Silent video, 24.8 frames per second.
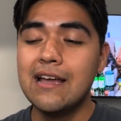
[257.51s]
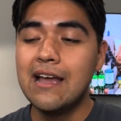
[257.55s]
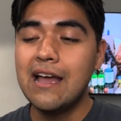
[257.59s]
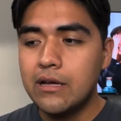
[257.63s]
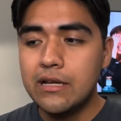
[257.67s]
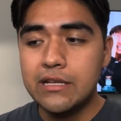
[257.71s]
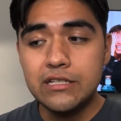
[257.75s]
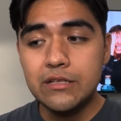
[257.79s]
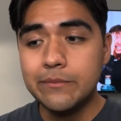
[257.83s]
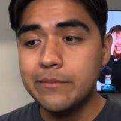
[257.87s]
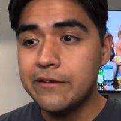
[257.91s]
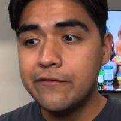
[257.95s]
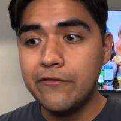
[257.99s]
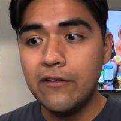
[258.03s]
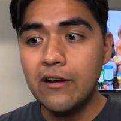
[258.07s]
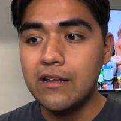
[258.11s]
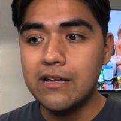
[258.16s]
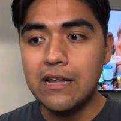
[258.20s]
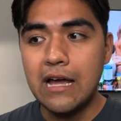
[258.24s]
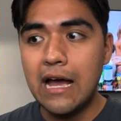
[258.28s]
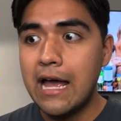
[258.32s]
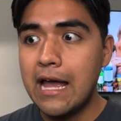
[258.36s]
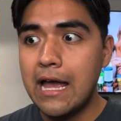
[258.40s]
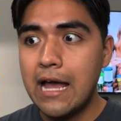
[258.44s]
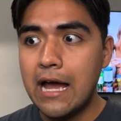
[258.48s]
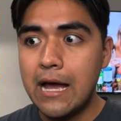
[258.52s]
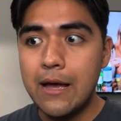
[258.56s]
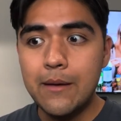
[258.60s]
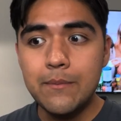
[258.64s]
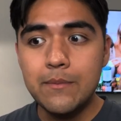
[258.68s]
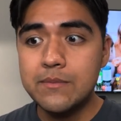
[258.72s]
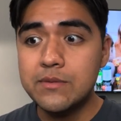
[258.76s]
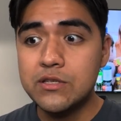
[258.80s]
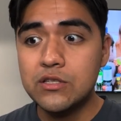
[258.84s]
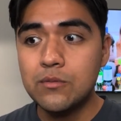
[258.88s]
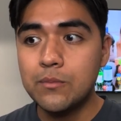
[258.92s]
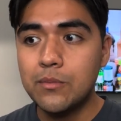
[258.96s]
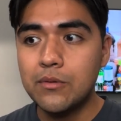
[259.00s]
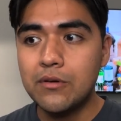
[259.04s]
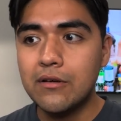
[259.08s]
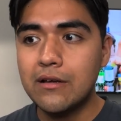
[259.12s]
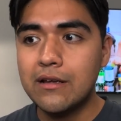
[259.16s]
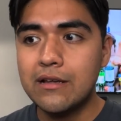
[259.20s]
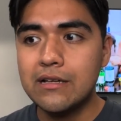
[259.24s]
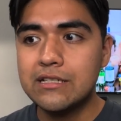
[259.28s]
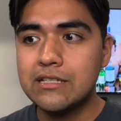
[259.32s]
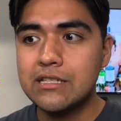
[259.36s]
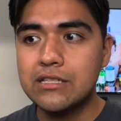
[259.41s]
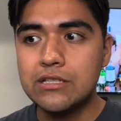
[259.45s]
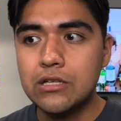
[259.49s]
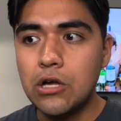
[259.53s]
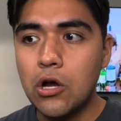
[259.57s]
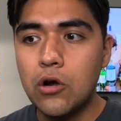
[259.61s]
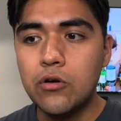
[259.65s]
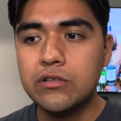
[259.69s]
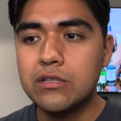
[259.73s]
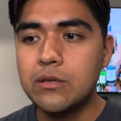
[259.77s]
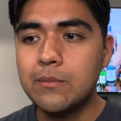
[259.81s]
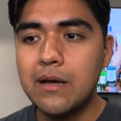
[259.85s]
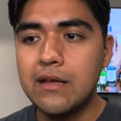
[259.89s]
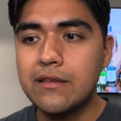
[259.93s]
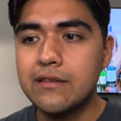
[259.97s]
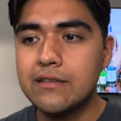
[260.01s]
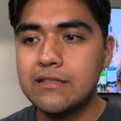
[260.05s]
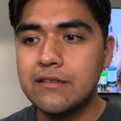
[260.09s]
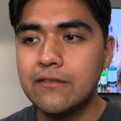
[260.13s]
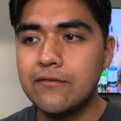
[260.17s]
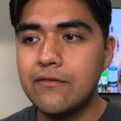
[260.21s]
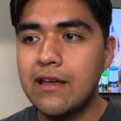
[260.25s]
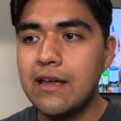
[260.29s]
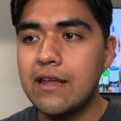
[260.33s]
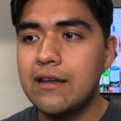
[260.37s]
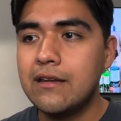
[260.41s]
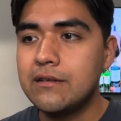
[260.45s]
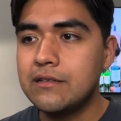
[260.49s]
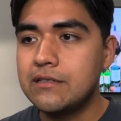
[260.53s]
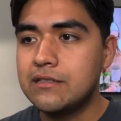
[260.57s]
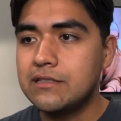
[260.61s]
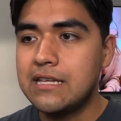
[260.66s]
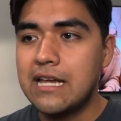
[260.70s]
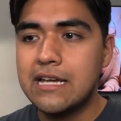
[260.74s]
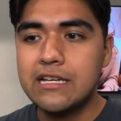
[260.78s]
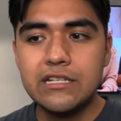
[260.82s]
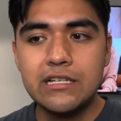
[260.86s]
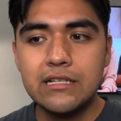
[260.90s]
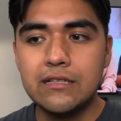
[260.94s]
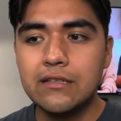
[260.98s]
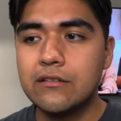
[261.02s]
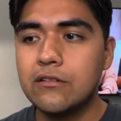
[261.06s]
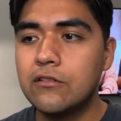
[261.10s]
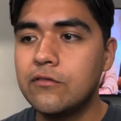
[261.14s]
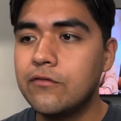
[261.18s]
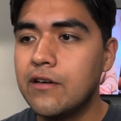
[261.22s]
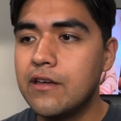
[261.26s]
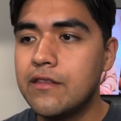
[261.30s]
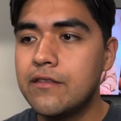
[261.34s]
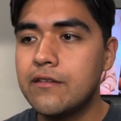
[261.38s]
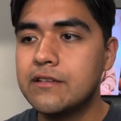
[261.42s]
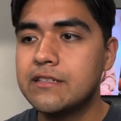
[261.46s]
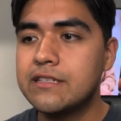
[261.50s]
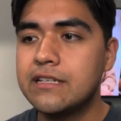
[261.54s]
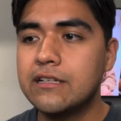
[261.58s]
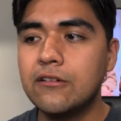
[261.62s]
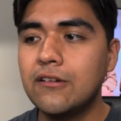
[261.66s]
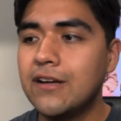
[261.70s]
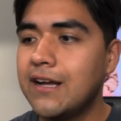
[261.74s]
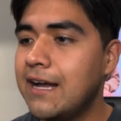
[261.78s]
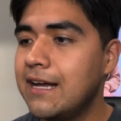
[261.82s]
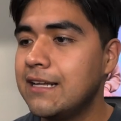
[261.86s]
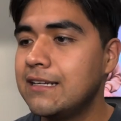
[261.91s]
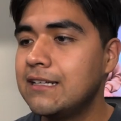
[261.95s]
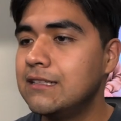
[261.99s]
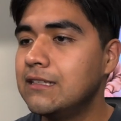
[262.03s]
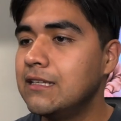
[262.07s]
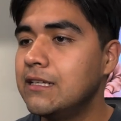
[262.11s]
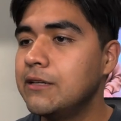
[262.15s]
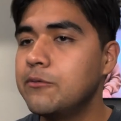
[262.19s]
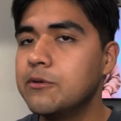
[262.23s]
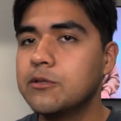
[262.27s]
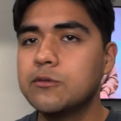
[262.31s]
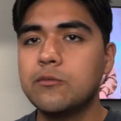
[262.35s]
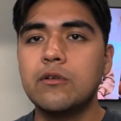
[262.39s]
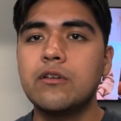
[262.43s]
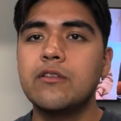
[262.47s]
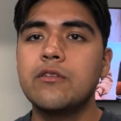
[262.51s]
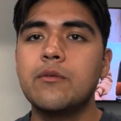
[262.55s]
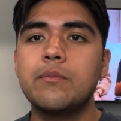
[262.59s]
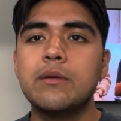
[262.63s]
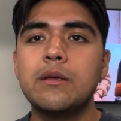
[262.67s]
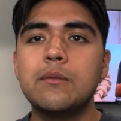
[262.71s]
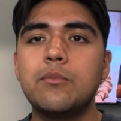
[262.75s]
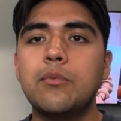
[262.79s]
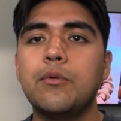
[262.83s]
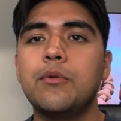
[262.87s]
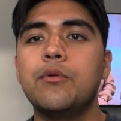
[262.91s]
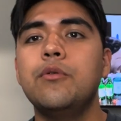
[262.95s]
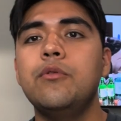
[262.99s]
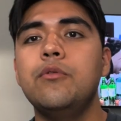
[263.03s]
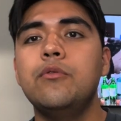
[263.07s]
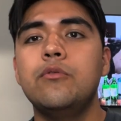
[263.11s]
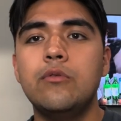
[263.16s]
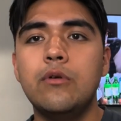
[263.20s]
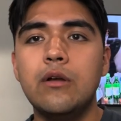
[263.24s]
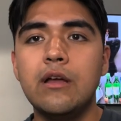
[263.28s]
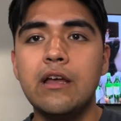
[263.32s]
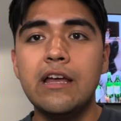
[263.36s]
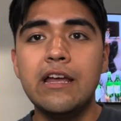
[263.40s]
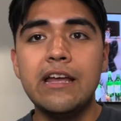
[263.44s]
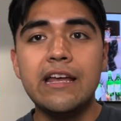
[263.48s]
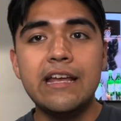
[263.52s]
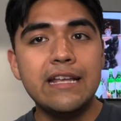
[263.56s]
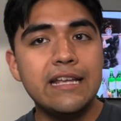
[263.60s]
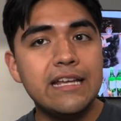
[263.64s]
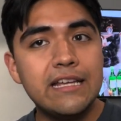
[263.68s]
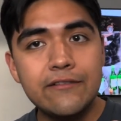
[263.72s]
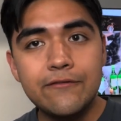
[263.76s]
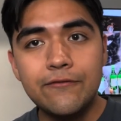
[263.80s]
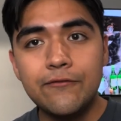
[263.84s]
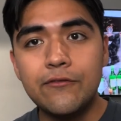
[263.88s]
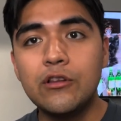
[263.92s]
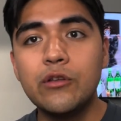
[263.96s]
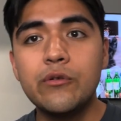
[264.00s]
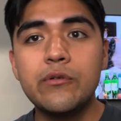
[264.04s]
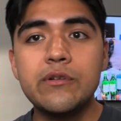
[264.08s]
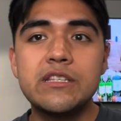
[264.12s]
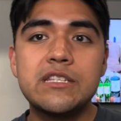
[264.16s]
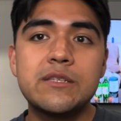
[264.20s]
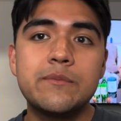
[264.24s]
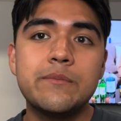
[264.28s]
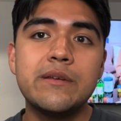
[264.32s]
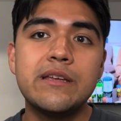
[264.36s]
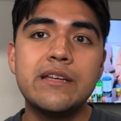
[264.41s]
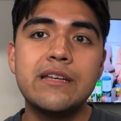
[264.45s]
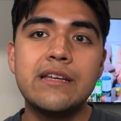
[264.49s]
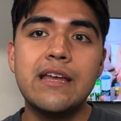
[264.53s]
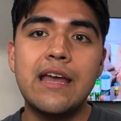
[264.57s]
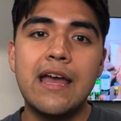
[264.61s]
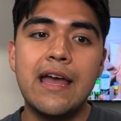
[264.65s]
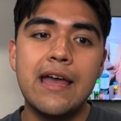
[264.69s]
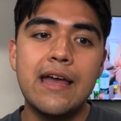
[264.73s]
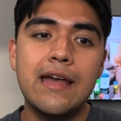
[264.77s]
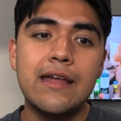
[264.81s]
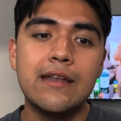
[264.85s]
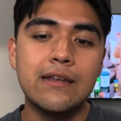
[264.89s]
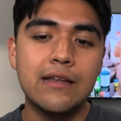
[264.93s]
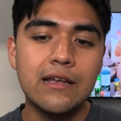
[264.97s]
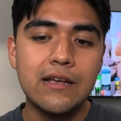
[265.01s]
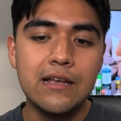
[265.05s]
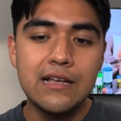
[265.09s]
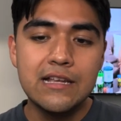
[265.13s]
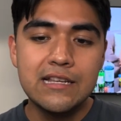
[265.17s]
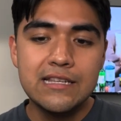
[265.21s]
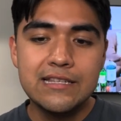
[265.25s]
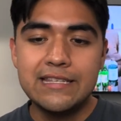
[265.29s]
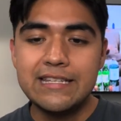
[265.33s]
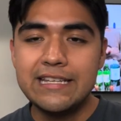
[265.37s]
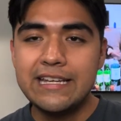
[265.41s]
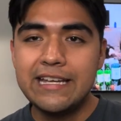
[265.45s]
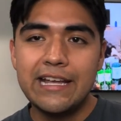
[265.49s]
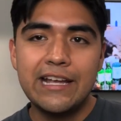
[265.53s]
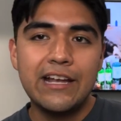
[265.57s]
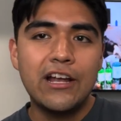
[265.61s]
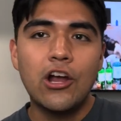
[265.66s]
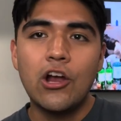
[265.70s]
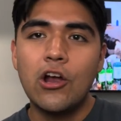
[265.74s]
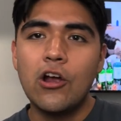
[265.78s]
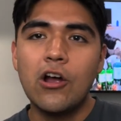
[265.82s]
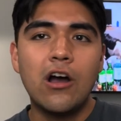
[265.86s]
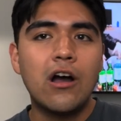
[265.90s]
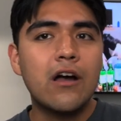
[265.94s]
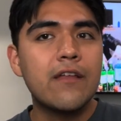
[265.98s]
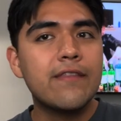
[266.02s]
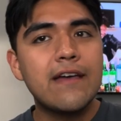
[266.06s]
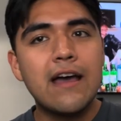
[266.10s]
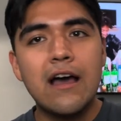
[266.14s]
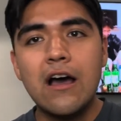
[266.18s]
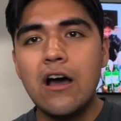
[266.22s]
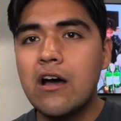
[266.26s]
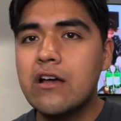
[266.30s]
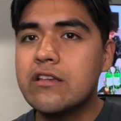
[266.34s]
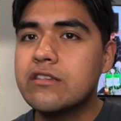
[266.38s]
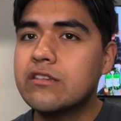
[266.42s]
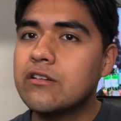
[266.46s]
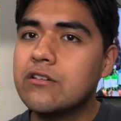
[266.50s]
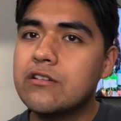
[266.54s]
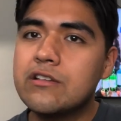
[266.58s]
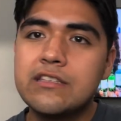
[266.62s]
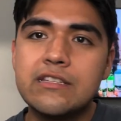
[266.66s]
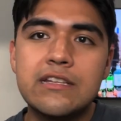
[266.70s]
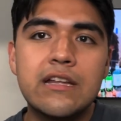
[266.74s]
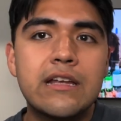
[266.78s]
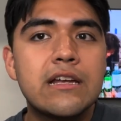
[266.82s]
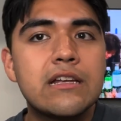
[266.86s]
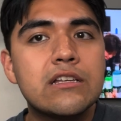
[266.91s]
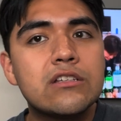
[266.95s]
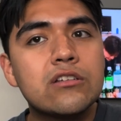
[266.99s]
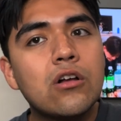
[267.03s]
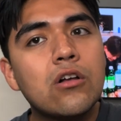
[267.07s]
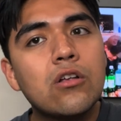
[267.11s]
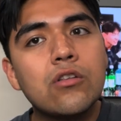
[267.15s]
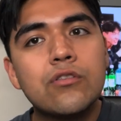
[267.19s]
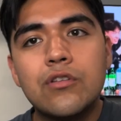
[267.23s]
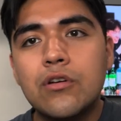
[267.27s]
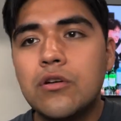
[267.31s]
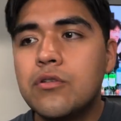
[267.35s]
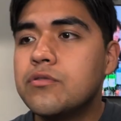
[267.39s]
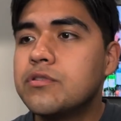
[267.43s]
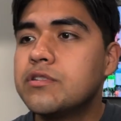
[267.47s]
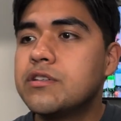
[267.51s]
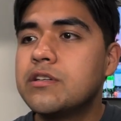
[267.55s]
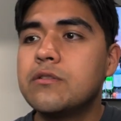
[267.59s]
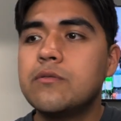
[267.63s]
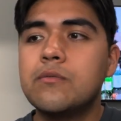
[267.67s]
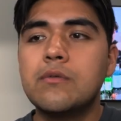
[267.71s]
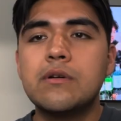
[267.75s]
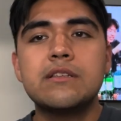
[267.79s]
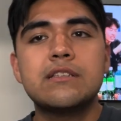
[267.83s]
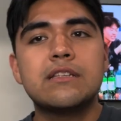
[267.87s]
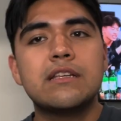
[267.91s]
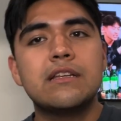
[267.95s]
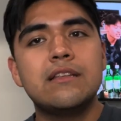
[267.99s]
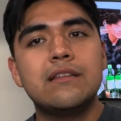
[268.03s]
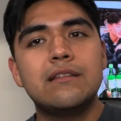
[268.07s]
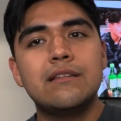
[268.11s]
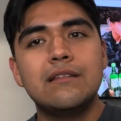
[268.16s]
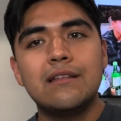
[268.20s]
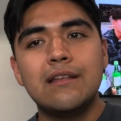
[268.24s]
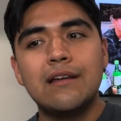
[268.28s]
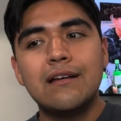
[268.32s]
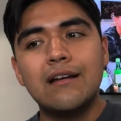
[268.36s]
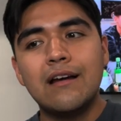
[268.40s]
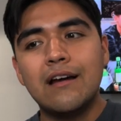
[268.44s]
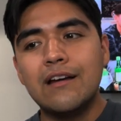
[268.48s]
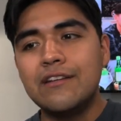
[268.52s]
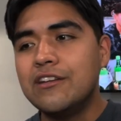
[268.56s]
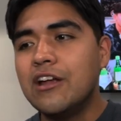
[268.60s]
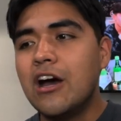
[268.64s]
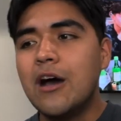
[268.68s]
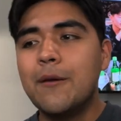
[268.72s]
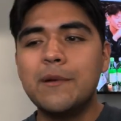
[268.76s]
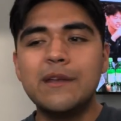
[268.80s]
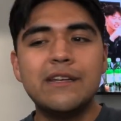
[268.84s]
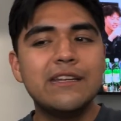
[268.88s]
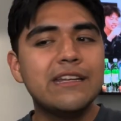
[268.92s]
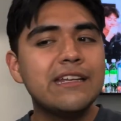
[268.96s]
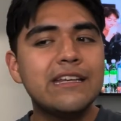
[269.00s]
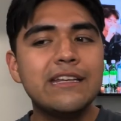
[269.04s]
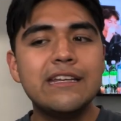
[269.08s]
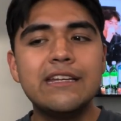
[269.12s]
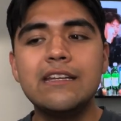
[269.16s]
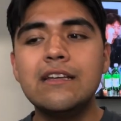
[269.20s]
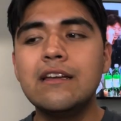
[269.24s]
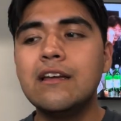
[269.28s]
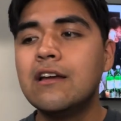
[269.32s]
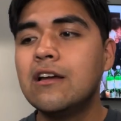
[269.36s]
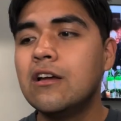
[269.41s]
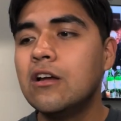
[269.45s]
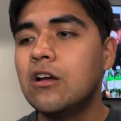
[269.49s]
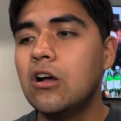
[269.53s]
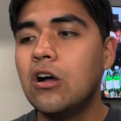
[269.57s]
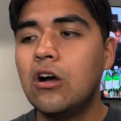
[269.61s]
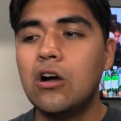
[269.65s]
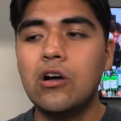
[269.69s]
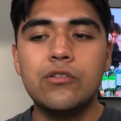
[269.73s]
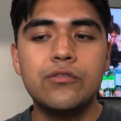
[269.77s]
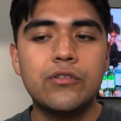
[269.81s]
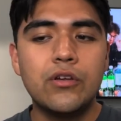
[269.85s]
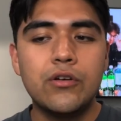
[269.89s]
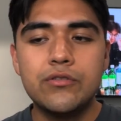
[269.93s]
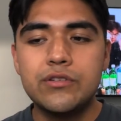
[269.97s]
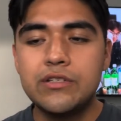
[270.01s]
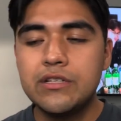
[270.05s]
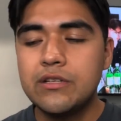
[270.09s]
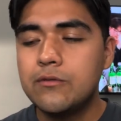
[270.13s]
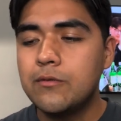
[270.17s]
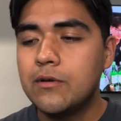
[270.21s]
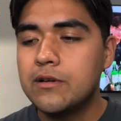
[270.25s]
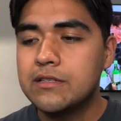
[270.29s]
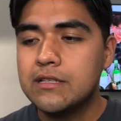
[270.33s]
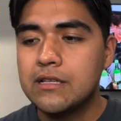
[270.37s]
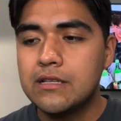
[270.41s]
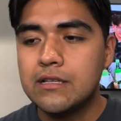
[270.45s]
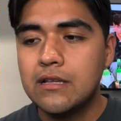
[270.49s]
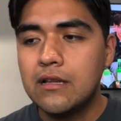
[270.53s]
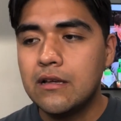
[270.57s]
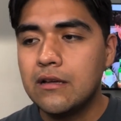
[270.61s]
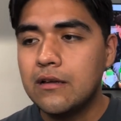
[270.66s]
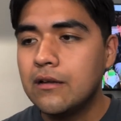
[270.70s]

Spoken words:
It should be fun. I'm super stoked about this event. Sacheen Littlefeather single-handedly was one of the people who influenced me, and seeing her on that Oscar stage, although she wasn't a nominee, although she wasn't